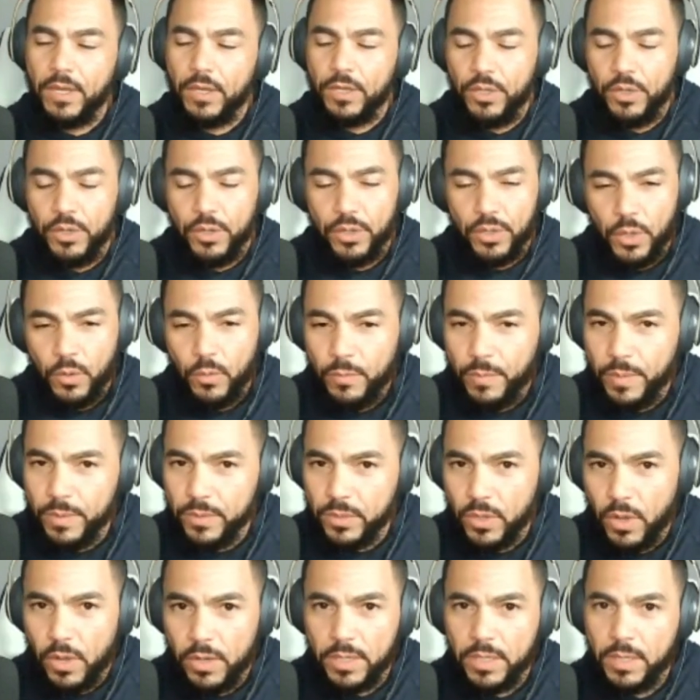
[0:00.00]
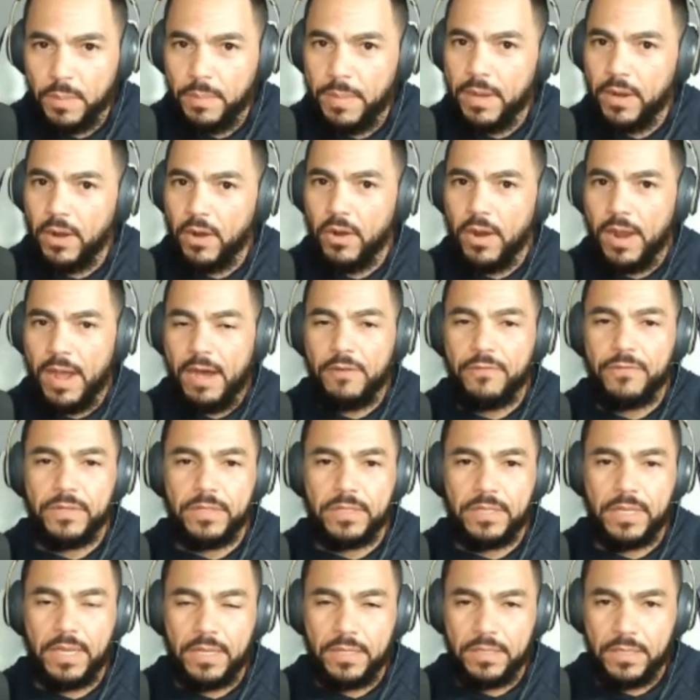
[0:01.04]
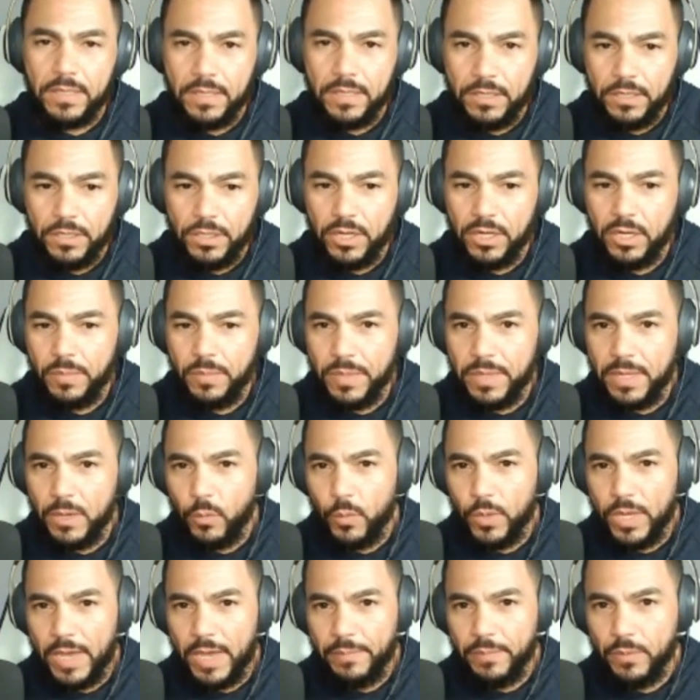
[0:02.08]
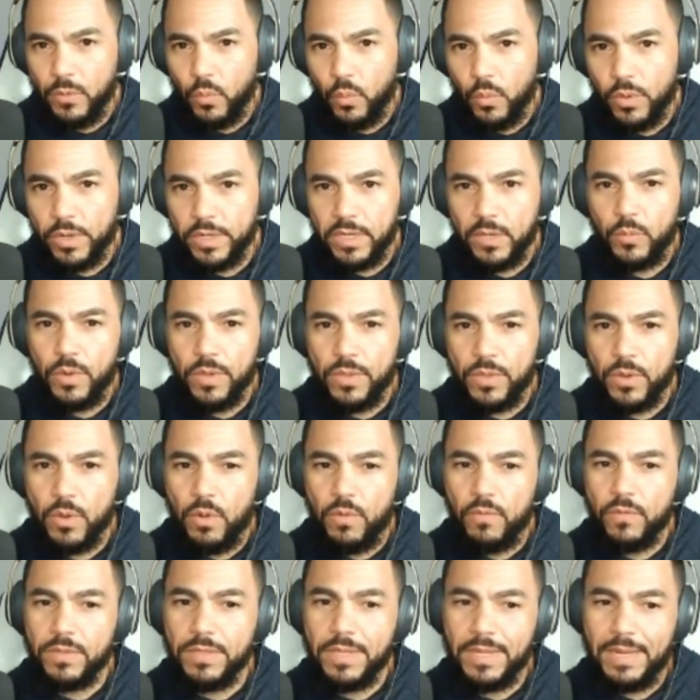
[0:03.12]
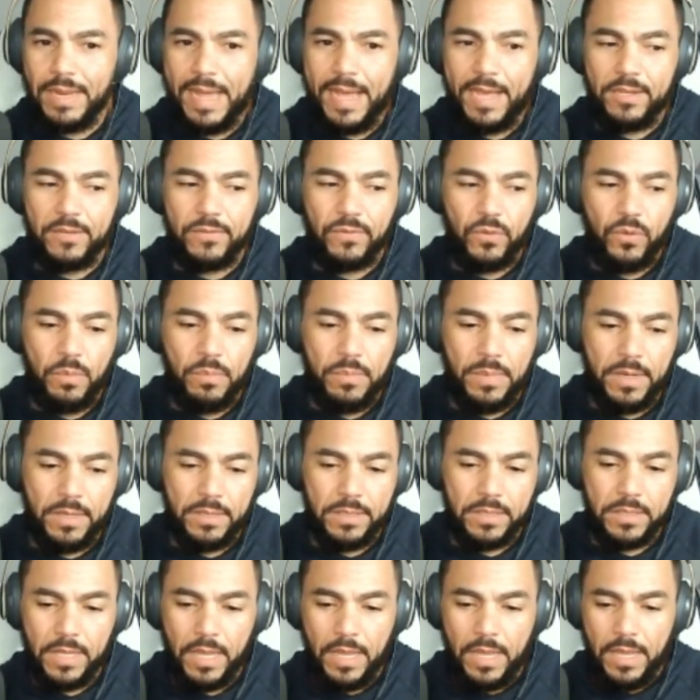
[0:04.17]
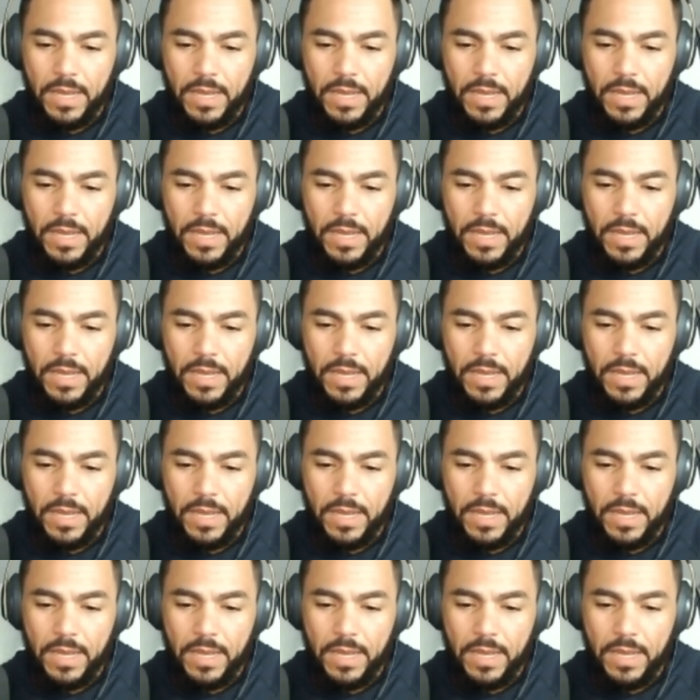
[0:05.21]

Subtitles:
We've been talking about our alpha tests and the gentlemen that we have been working with over the last few months.